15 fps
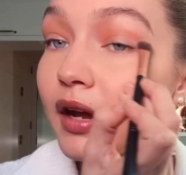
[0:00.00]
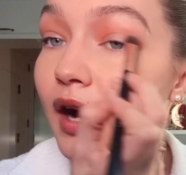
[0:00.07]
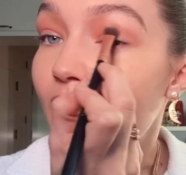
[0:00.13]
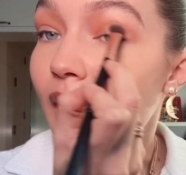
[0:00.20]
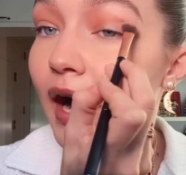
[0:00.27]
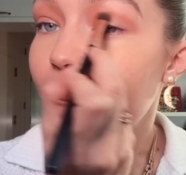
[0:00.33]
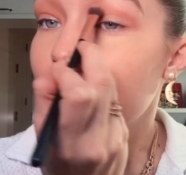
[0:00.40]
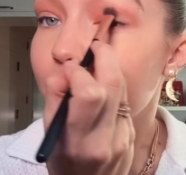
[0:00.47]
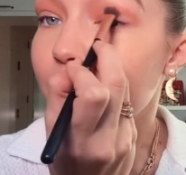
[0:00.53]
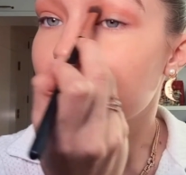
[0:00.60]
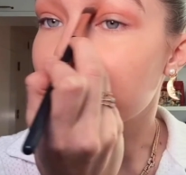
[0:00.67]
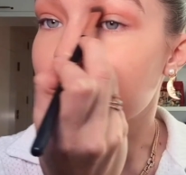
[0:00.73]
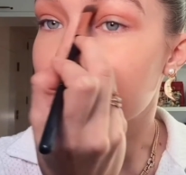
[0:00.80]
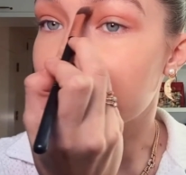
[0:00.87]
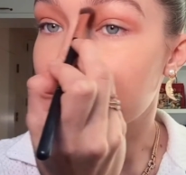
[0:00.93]
I
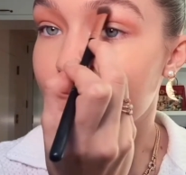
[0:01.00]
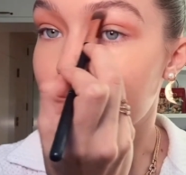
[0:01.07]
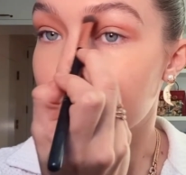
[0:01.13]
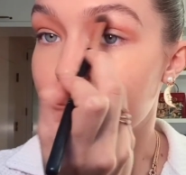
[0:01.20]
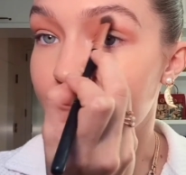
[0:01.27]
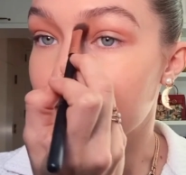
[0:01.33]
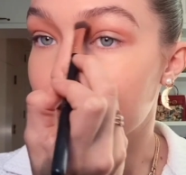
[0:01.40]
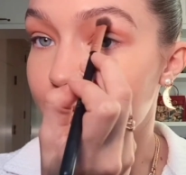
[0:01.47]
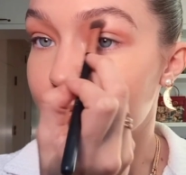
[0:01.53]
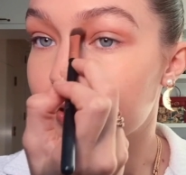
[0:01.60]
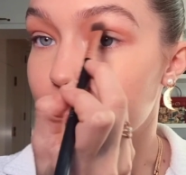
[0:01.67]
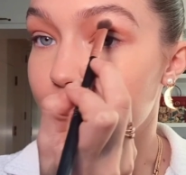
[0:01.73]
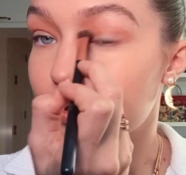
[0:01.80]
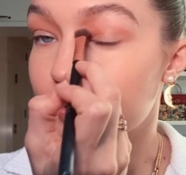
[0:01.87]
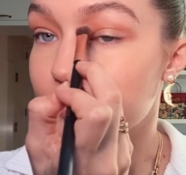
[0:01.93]
really think about makeup the
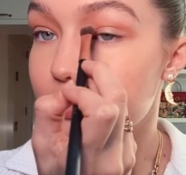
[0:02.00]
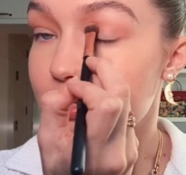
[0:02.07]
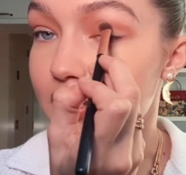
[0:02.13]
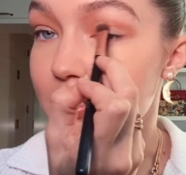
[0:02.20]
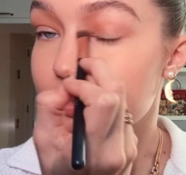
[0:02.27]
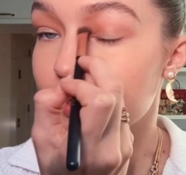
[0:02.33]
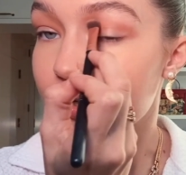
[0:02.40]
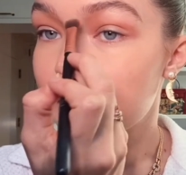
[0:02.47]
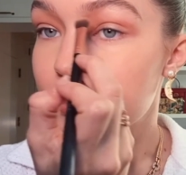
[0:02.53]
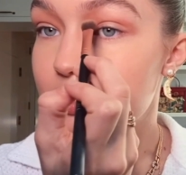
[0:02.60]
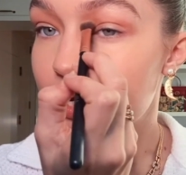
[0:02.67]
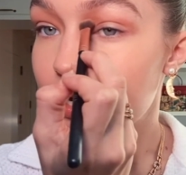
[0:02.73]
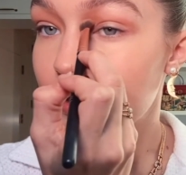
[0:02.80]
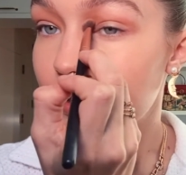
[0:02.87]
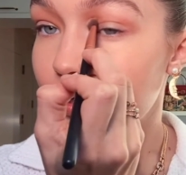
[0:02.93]
most as like
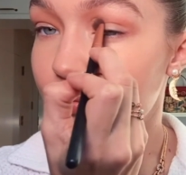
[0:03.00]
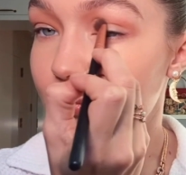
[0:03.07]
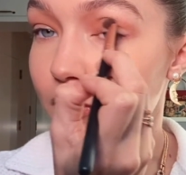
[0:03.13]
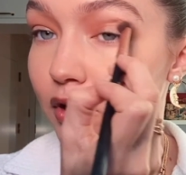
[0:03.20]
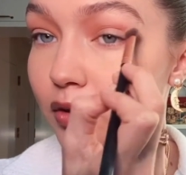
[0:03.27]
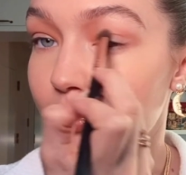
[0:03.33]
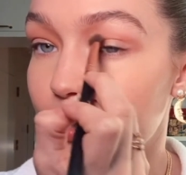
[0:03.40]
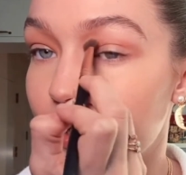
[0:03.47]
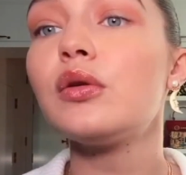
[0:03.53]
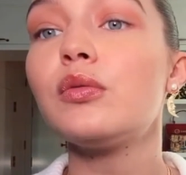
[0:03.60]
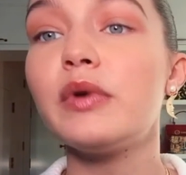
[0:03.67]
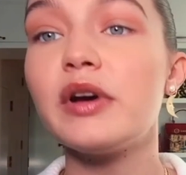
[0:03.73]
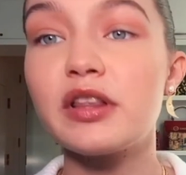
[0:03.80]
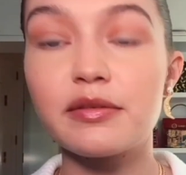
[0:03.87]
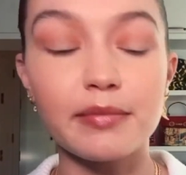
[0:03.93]
taking a moment
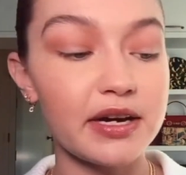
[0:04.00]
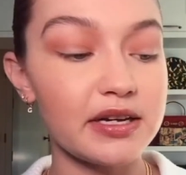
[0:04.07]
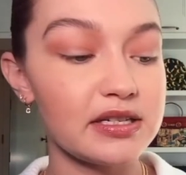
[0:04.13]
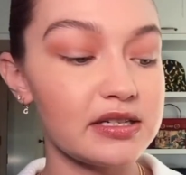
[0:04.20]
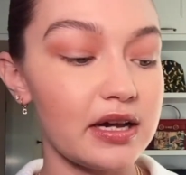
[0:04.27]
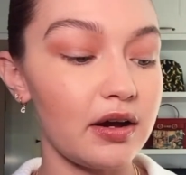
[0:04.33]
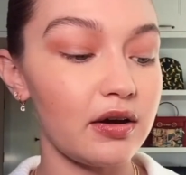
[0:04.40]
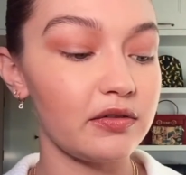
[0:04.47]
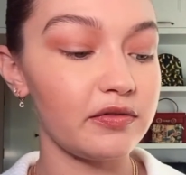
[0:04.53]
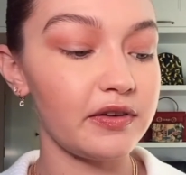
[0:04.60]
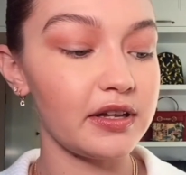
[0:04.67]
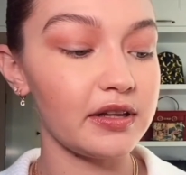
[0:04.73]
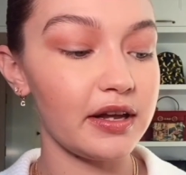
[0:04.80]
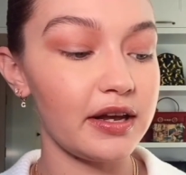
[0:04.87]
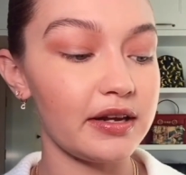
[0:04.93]
with myself
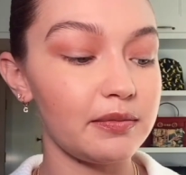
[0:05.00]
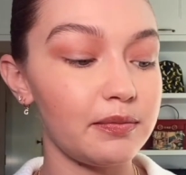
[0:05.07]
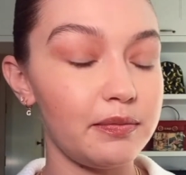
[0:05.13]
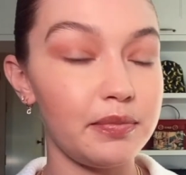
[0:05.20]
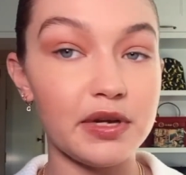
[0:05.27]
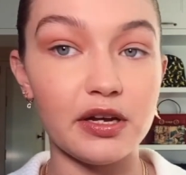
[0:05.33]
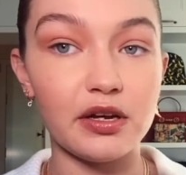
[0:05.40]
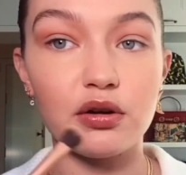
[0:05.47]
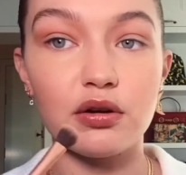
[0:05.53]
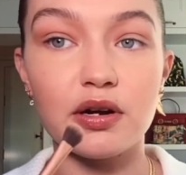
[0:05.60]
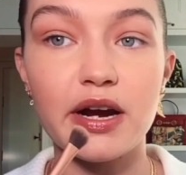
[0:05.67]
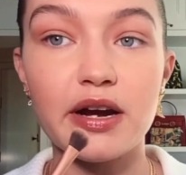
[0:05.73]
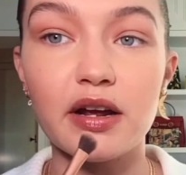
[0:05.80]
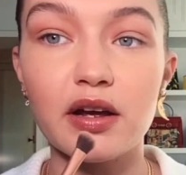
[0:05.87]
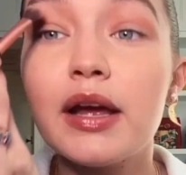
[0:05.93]
and like being
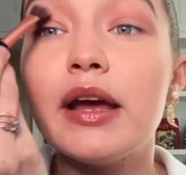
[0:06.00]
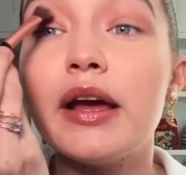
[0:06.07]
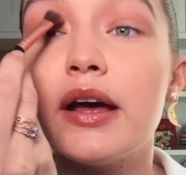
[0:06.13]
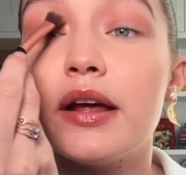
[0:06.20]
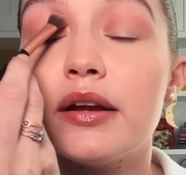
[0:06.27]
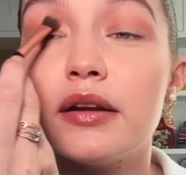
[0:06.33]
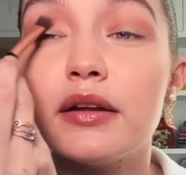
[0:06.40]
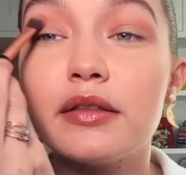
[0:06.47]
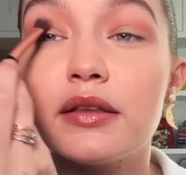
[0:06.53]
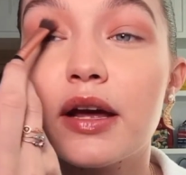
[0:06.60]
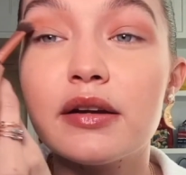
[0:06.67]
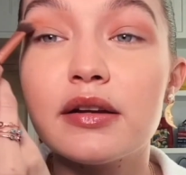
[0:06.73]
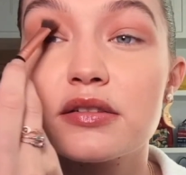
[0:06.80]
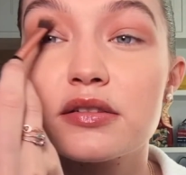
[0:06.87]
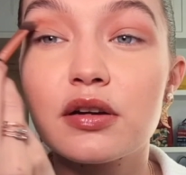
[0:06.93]
creative. And
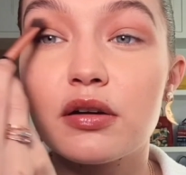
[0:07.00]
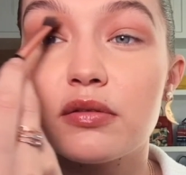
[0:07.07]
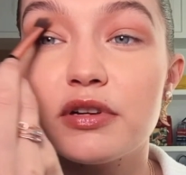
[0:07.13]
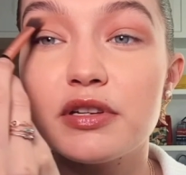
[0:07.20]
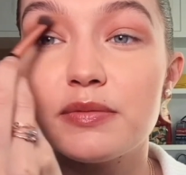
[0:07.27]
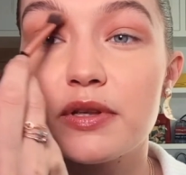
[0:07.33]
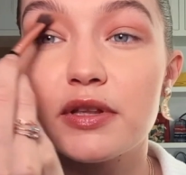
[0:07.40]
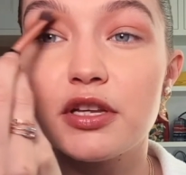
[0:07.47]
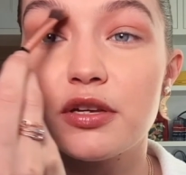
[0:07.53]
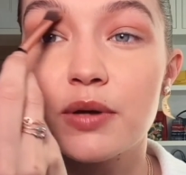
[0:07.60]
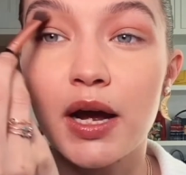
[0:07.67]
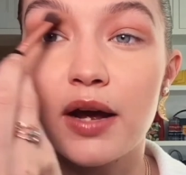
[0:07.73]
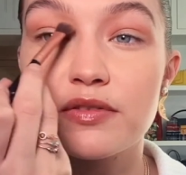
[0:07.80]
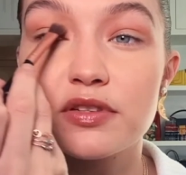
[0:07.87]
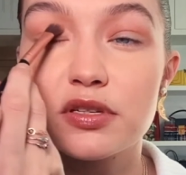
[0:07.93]
that doesn't always mean that you
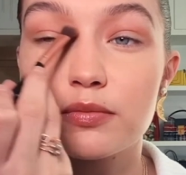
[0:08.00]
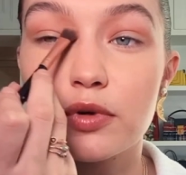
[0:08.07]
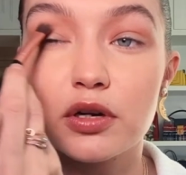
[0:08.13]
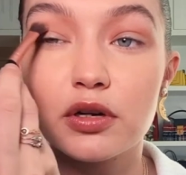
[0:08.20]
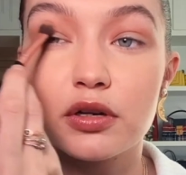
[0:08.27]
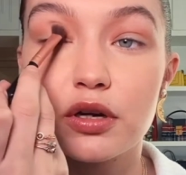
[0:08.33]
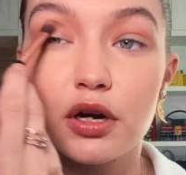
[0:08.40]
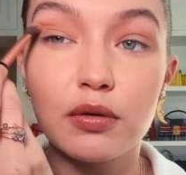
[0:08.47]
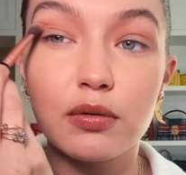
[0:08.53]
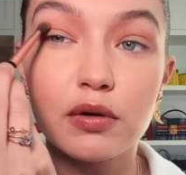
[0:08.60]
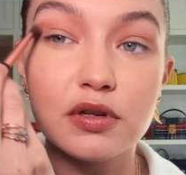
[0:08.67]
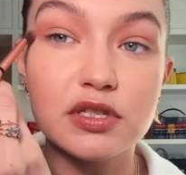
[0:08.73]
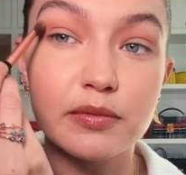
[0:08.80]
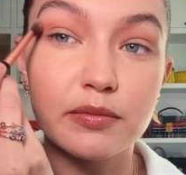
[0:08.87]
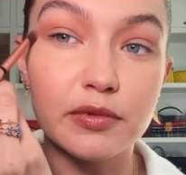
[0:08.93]
have somewhere to go or
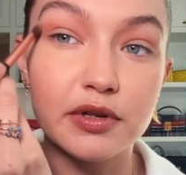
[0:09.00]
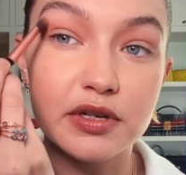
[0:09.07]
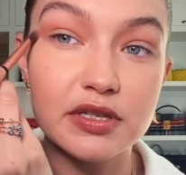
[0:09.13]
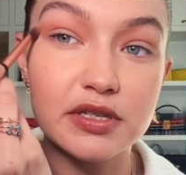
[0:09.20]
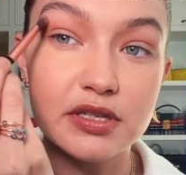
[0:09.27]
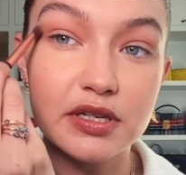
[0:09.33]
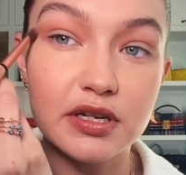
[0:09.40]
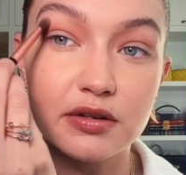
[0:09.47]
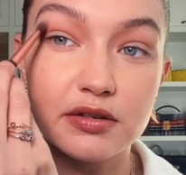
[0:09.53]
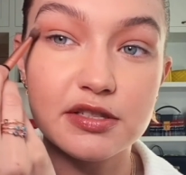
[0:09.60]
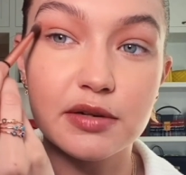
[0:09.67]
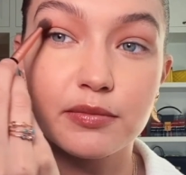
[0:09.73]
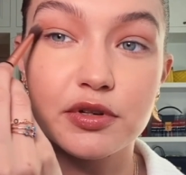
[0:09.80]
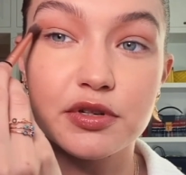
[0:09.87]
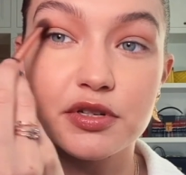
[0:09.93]
someone to see or
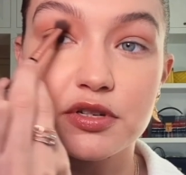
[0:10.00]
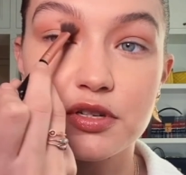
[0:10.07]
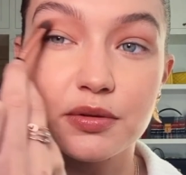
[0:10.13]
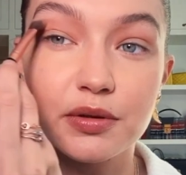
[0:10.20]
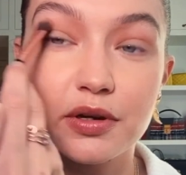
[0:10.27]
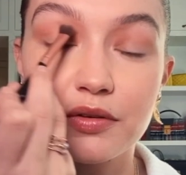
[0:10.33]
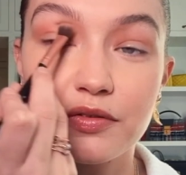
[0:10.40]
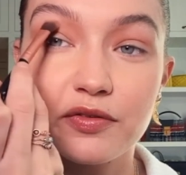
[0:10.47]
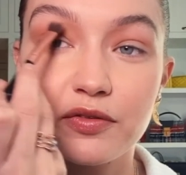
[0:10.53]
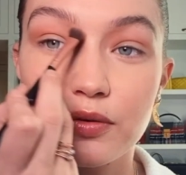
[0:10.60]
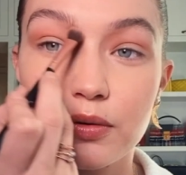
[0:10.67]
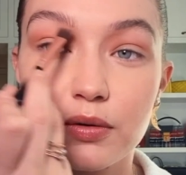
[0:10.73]
someone to do it for.